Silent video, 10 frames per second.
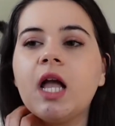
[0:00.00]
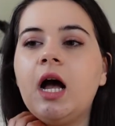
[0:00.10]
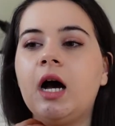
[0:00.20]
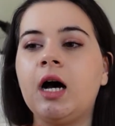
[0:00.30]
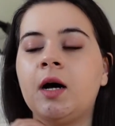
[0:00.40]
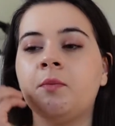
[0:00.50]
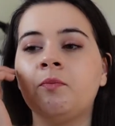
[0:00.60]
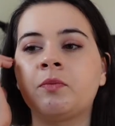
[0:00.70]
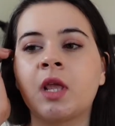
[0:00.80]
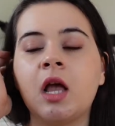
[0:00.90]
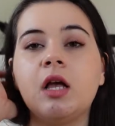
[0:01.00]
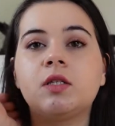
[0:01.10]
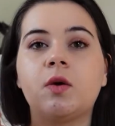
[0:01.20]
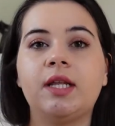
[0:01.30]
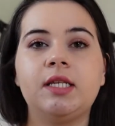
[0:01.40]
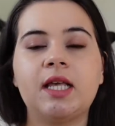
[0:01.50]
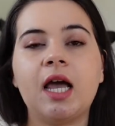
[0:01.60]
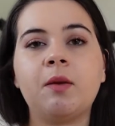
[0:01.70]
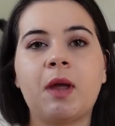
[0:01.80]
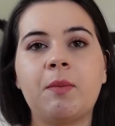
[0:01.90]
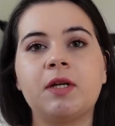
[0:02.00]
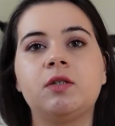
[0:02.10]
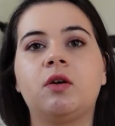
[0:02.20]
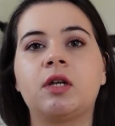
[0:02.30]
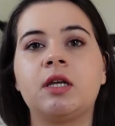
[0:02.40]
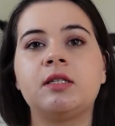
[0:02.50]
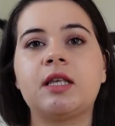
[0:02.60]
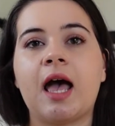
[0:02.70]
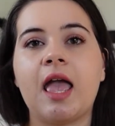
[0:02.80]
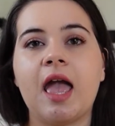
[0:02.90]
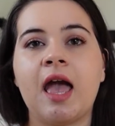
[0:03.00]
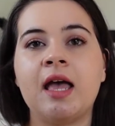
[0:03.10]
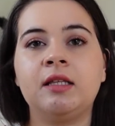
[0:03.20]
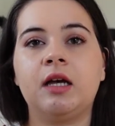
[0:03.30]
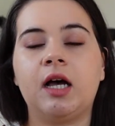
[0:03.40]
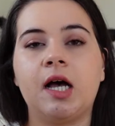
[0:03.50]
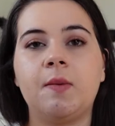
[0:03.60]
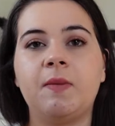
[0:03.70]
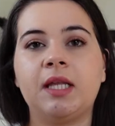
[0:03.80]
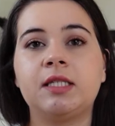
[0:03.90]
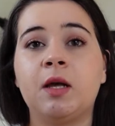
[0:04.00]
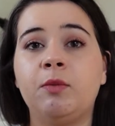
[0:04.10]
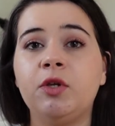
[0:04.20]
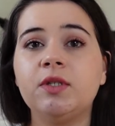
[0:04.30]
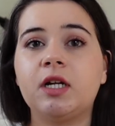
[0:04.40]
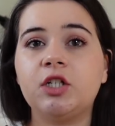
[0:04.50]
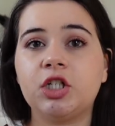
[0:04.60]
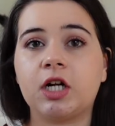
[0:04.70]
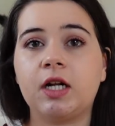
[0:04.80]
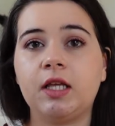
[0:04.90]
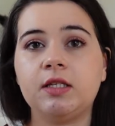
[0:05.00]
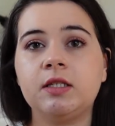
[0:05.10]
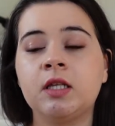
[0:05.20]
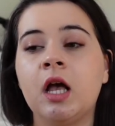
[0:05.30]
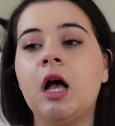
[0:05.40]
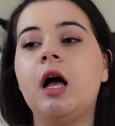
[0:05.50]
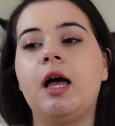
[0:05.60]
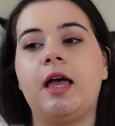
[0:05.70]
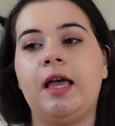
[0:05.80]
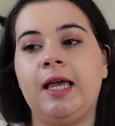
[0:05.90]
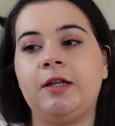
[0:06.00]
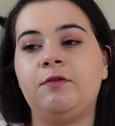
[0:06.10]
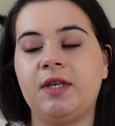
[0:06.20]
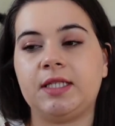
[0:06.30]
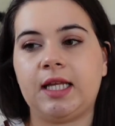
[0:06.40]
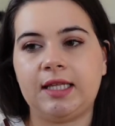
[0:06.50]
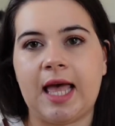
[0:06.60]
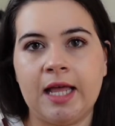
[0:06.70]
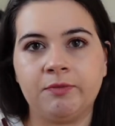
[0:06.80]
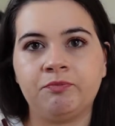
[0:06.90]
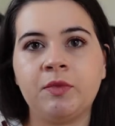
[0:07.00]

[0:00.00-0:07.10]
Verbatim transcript: Um, so I designed my personas, I had uh, made some user journeys and things like that.